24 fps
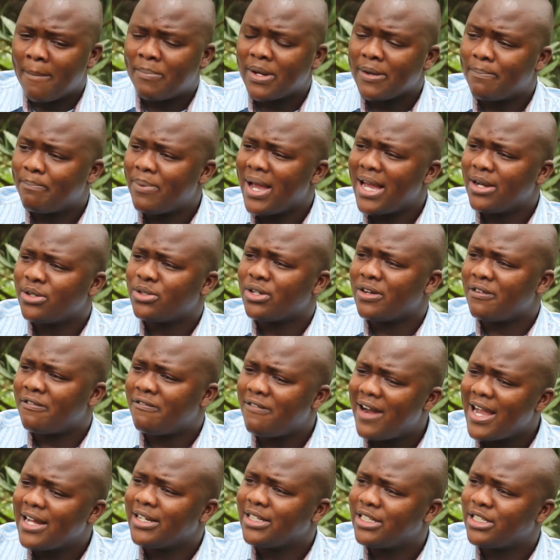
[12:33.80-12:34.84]
prepared to a
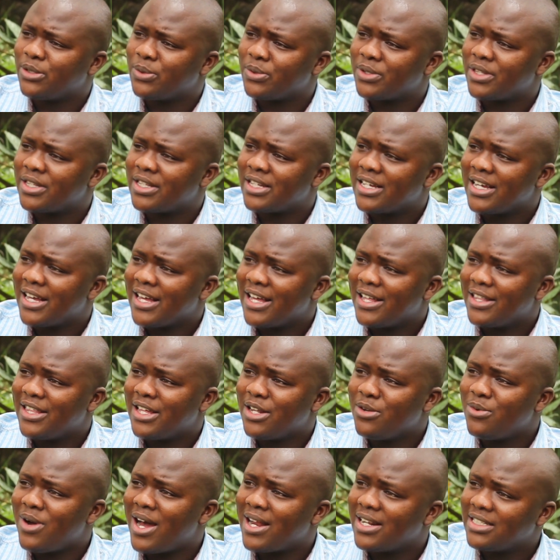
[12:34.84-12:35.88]
fine tooth,
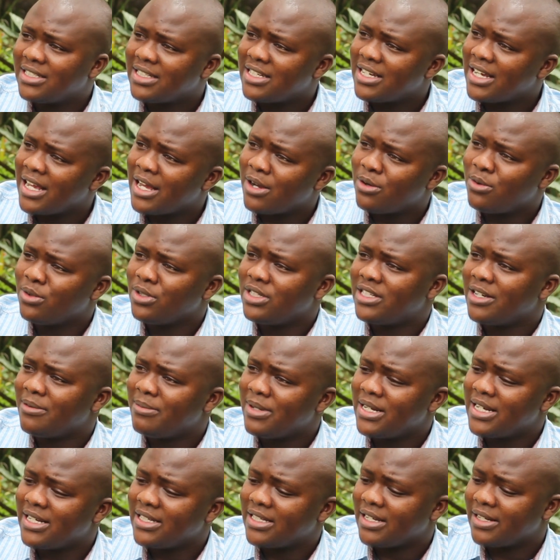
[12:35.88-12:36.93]
then we are risking a good
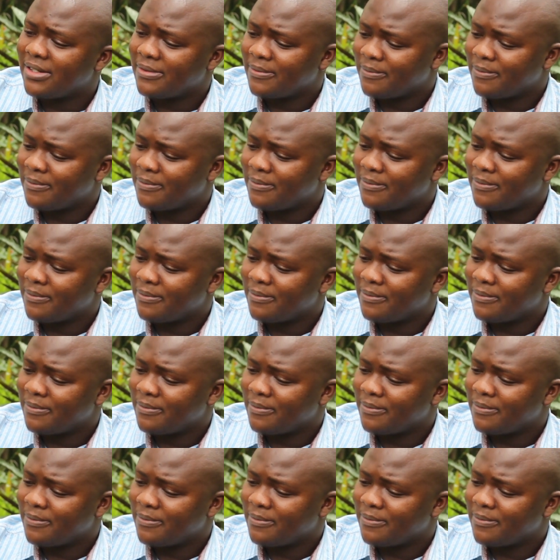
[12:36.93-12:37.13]
germination.